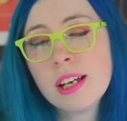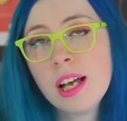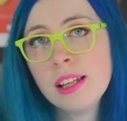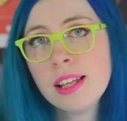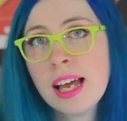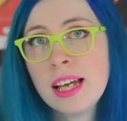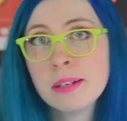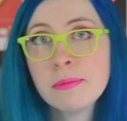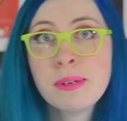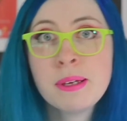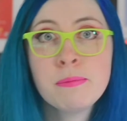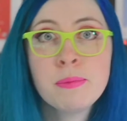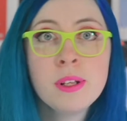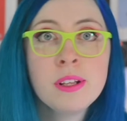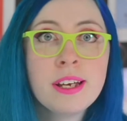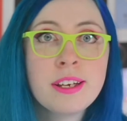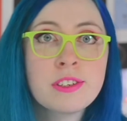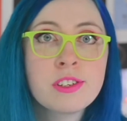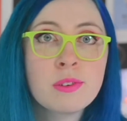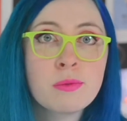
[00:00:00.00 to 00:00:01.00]
A lot of people
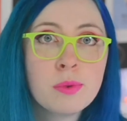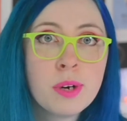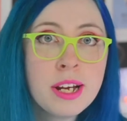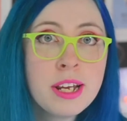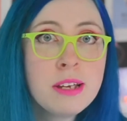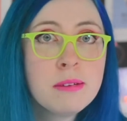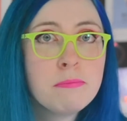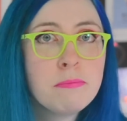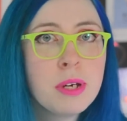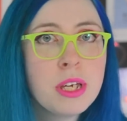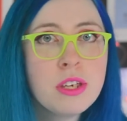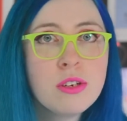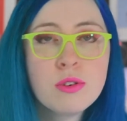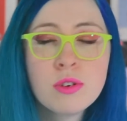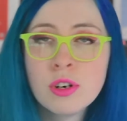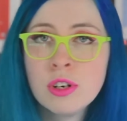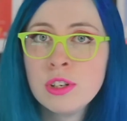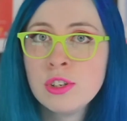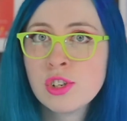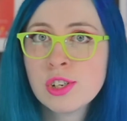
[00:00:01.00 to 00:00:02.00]
like to write, but you
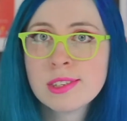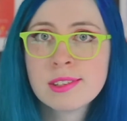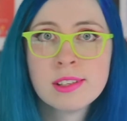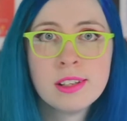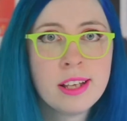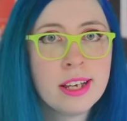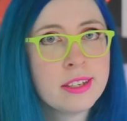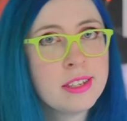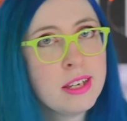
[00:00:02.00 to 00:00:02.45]
could just collect